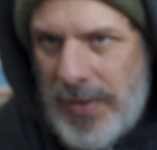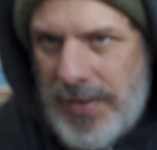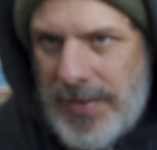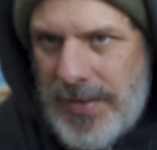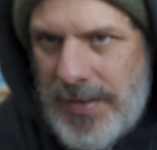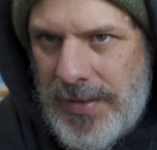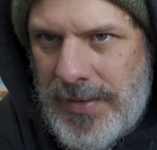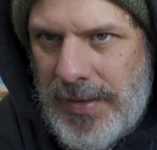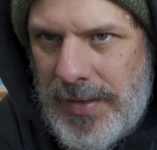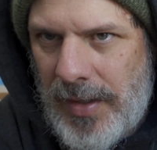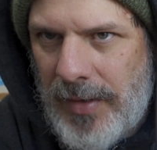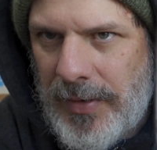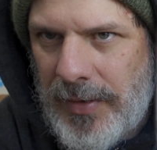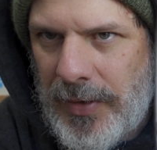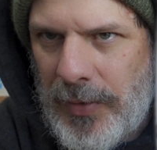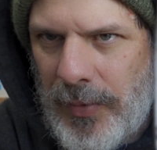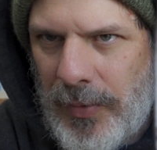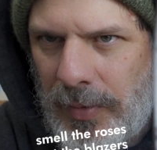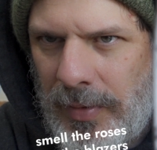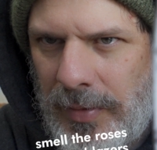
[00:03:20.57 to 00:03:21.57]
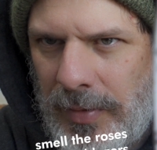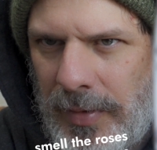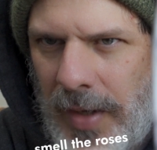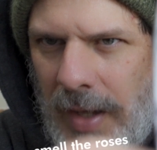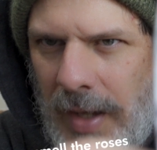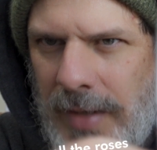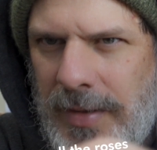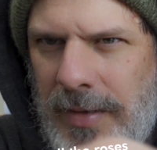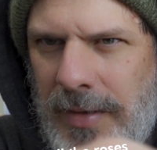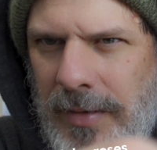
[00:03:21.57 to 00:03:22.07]
is this telling you?
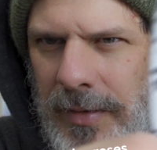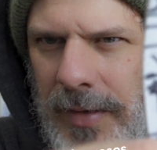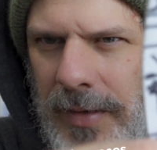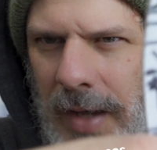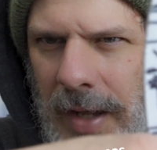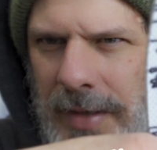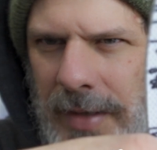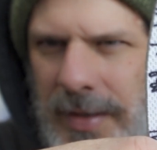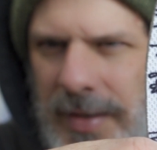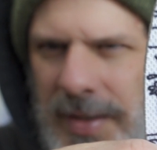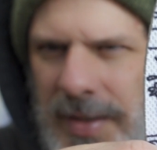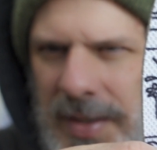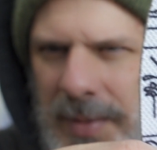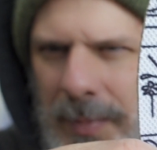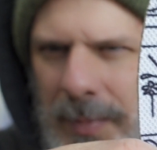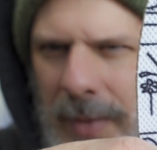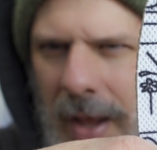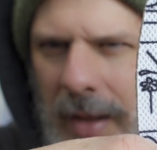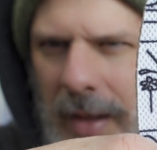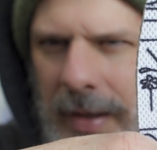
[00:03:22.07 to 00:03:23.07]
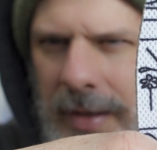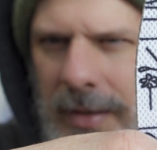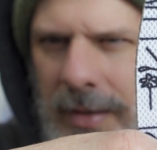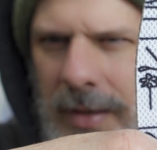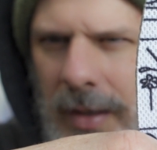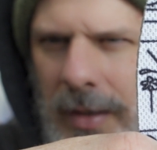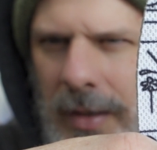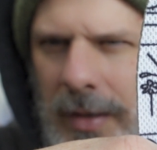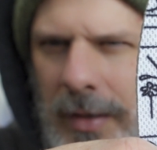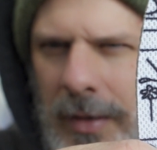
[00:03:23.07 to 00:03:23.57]
Not not to smell it.
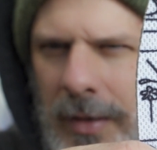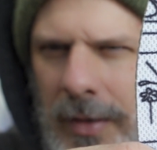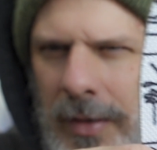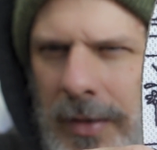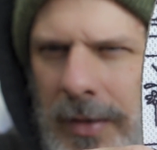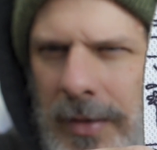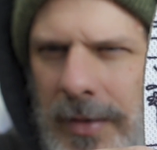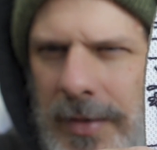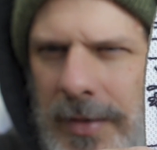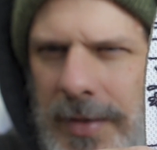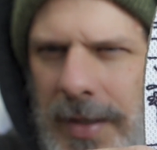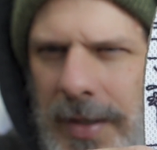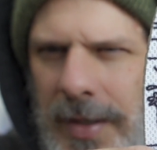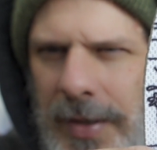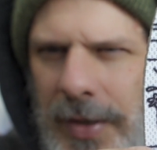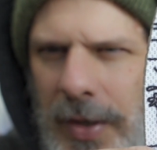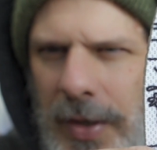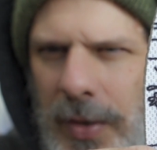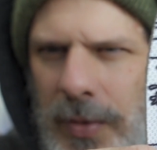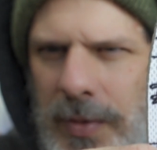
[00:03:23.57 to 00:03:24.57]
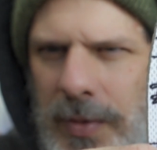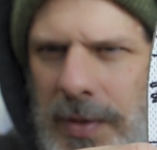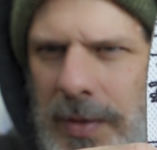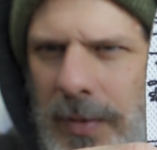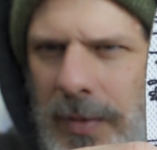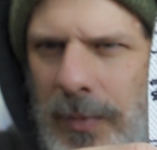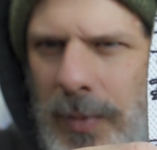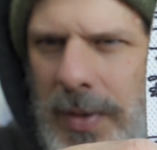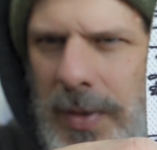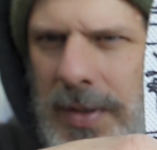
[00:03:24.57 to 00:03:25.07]
Is that a nose?
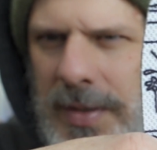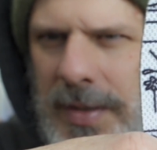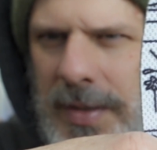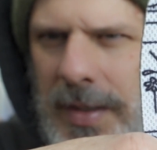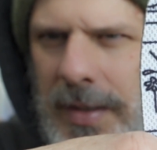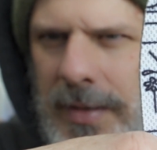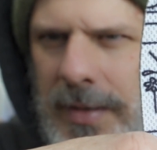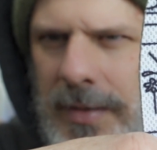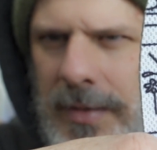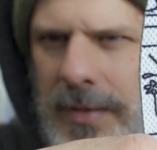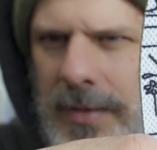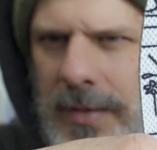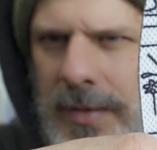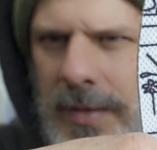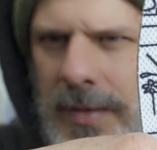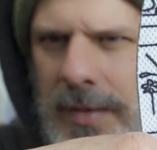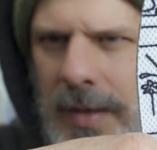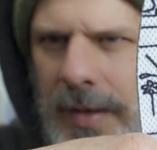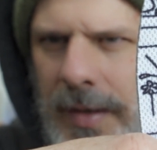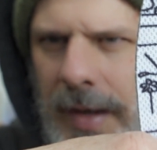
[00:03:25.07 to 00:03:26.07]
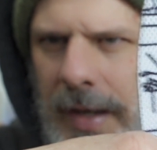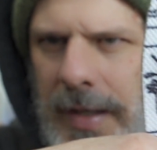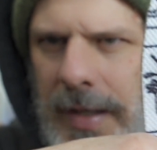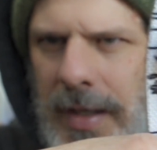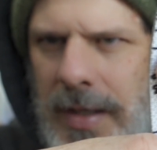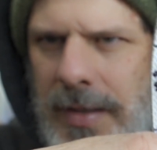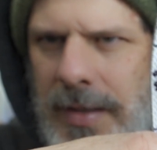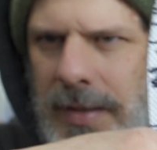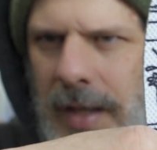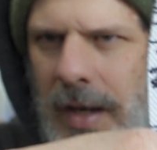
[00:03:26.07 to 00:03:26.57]
What is this? This is a
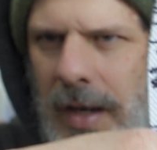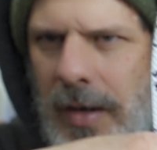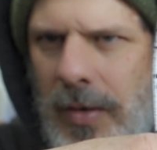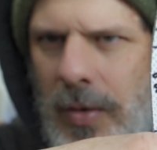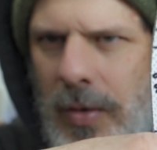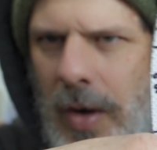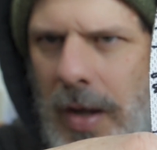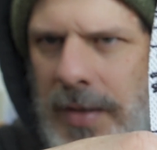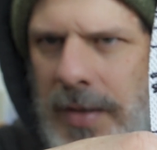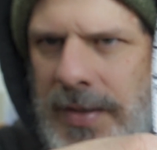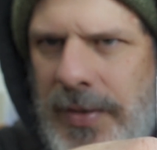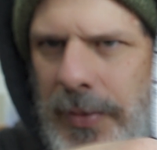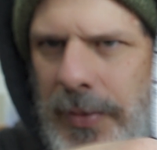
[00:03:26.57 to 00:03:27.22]
Nike. It's got a cross